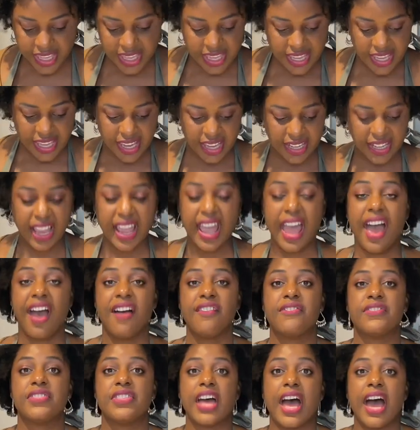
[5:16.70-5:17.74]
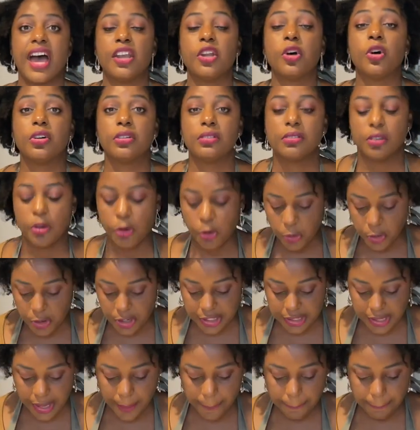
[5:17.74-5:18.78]
and I have that
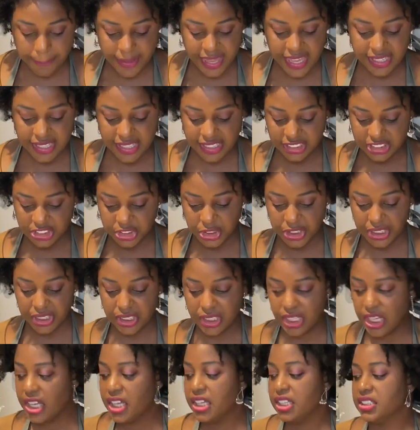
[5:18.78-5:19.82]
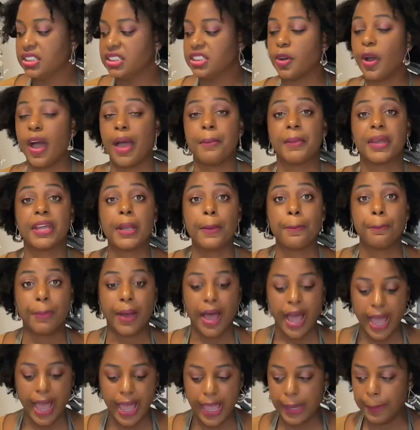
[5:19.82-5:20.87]
on a baking sheet. So I'm gonna
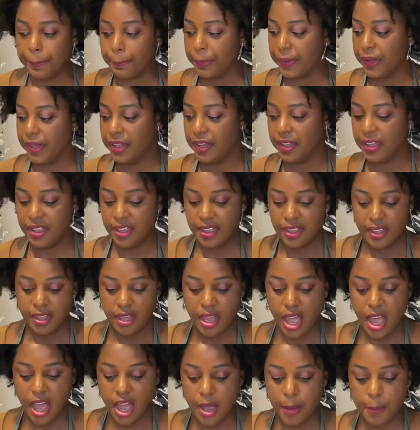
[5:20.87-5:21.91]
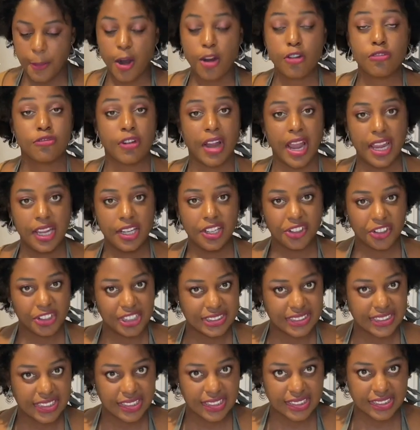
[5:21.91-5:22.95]
pipe right
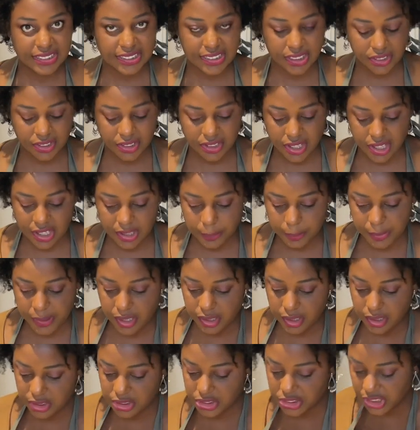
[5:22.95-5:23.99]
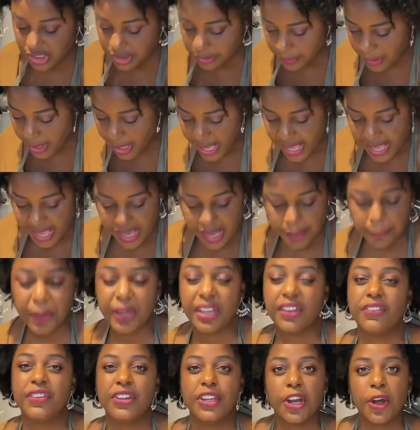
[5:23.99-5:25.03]
onto the silicone baking sheet. But
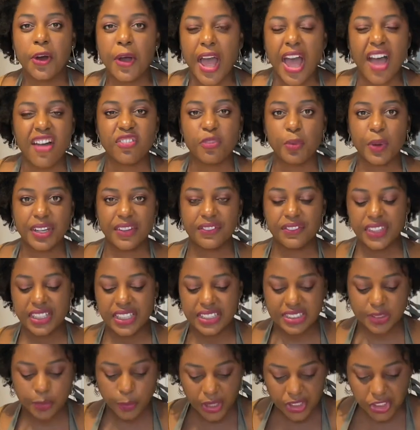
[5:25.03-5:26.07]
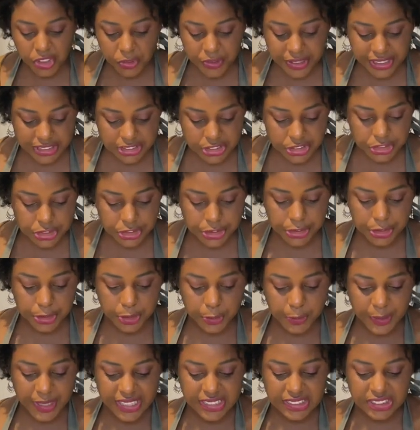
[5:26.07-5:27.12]
if you don't have one of these, what you can
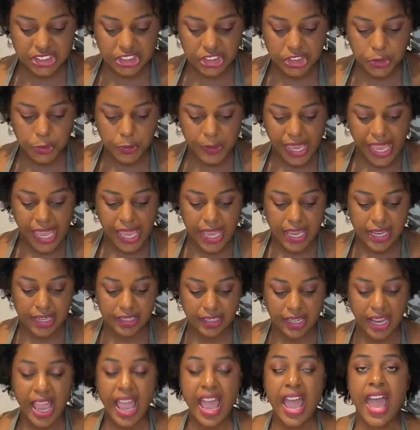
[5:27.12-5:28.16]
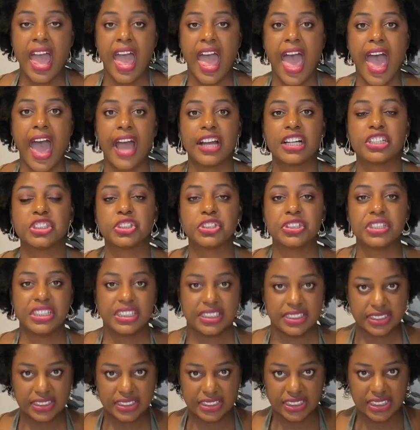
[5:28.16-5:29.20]
do is you can actually
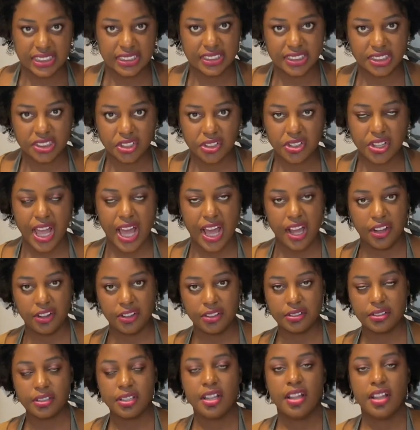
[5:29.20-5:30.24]
stencil out